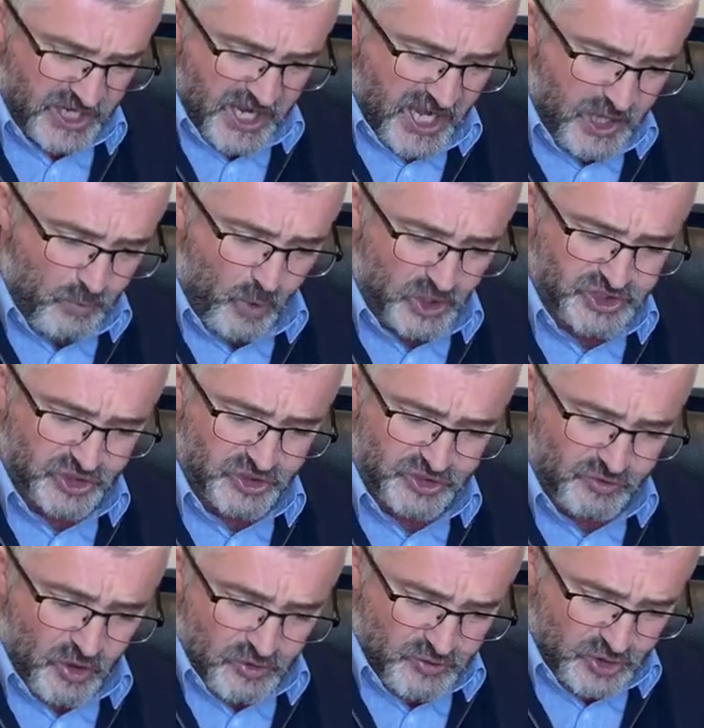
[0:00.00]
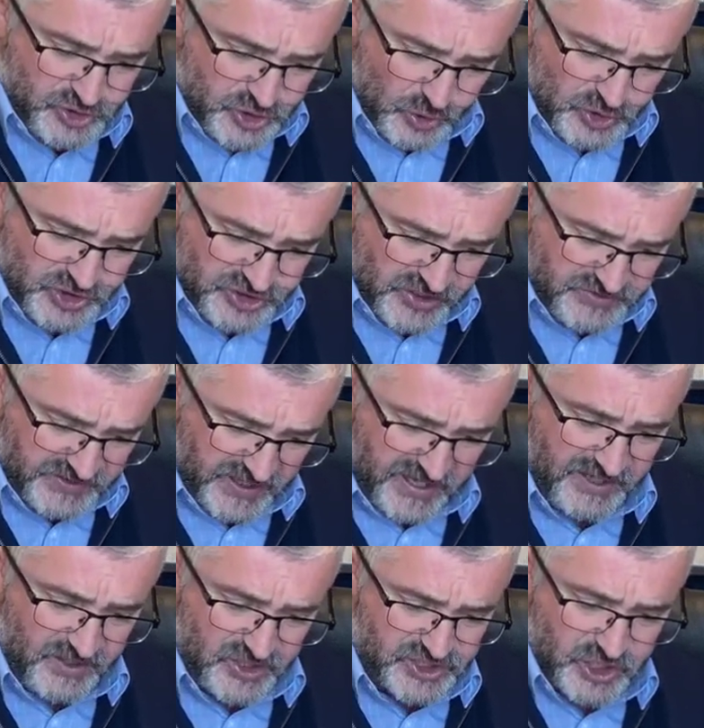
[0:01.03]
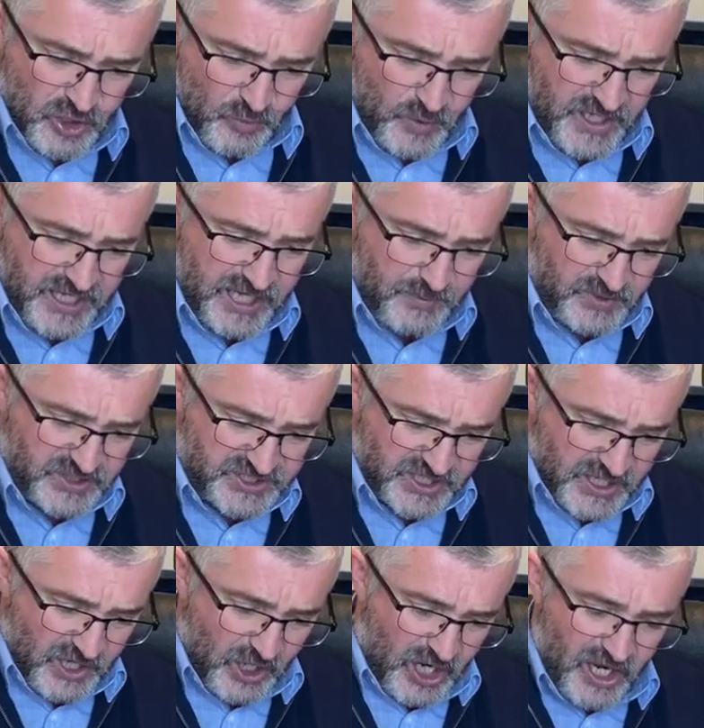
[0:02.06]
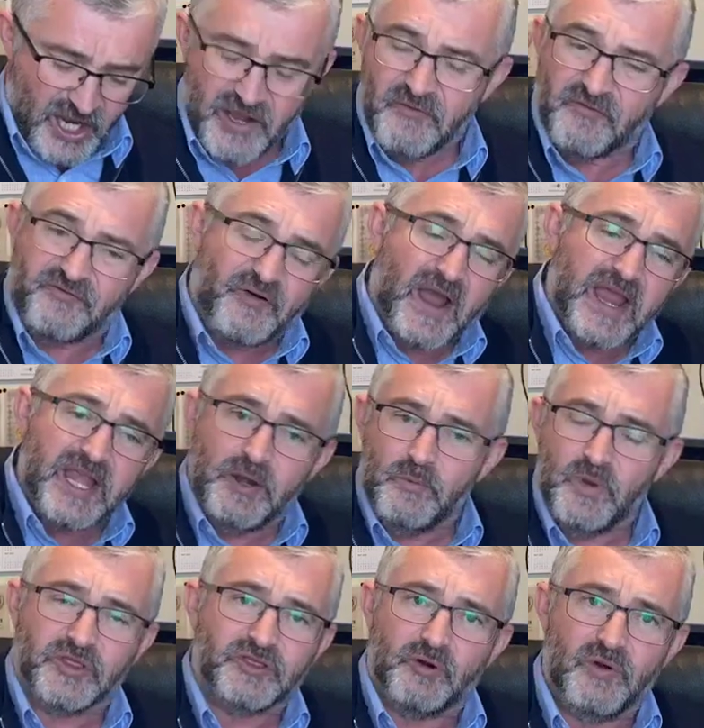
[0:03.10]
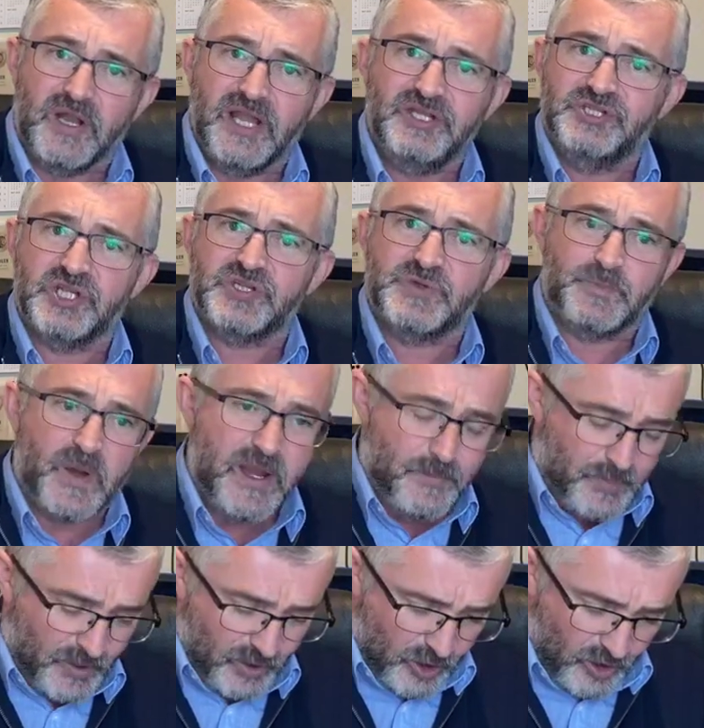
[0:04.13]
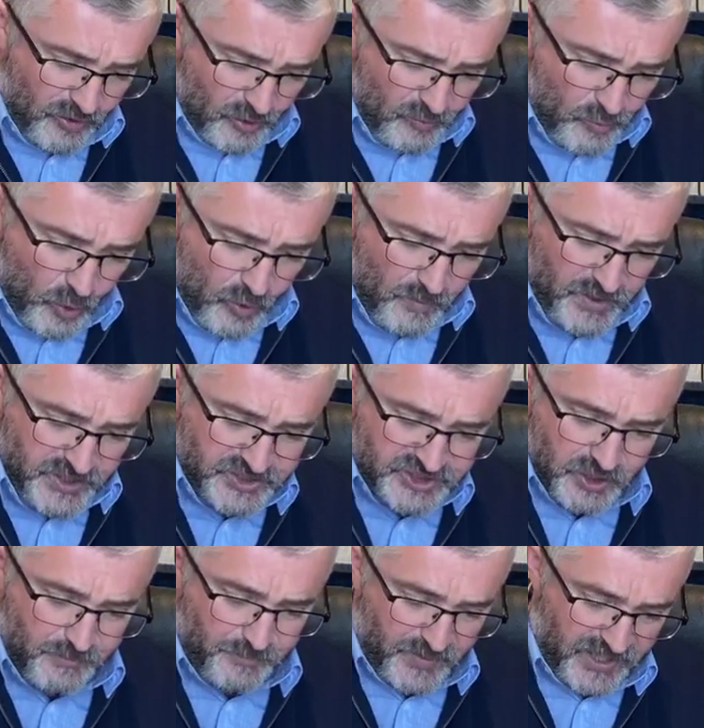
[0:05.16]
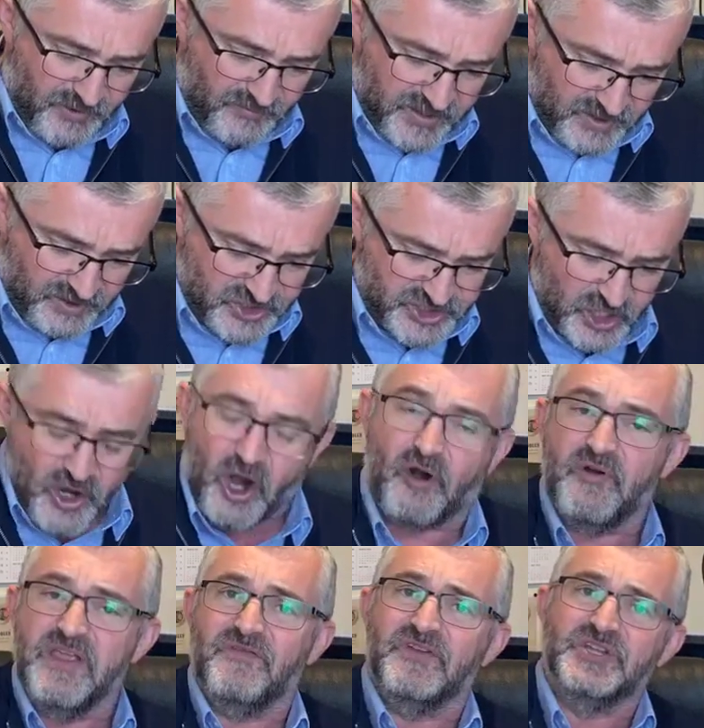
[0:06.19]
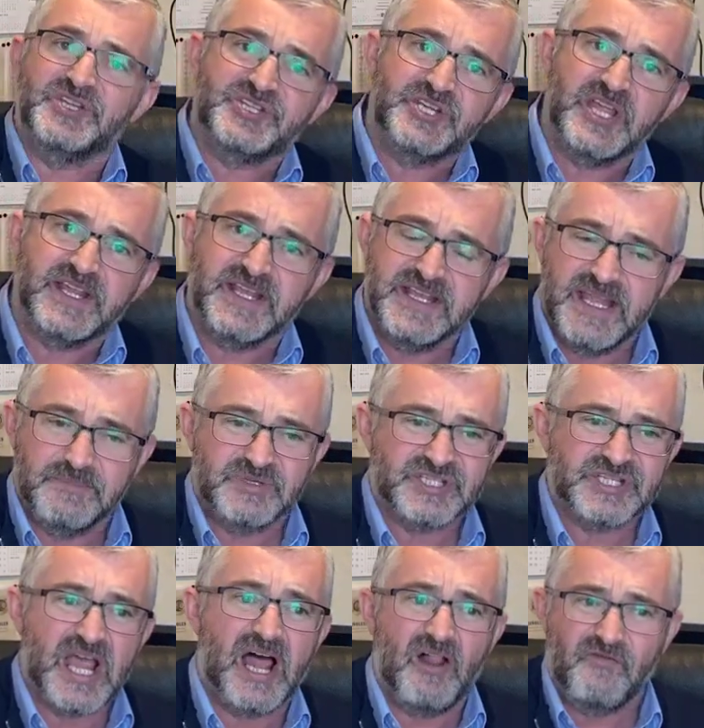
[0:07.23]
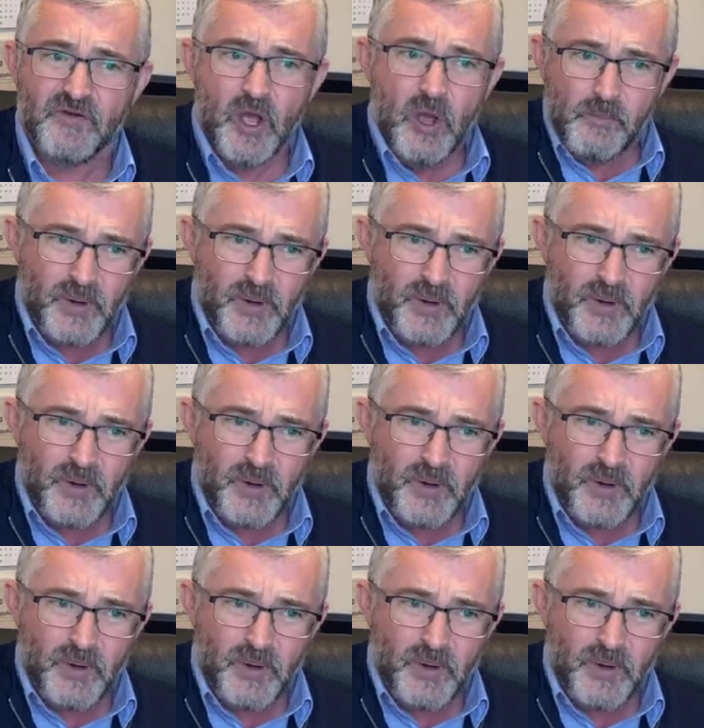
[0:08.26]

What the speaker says: He wasn't reduced to tears when he was fighting with the religious people or the Roman superiors or even Satan himself.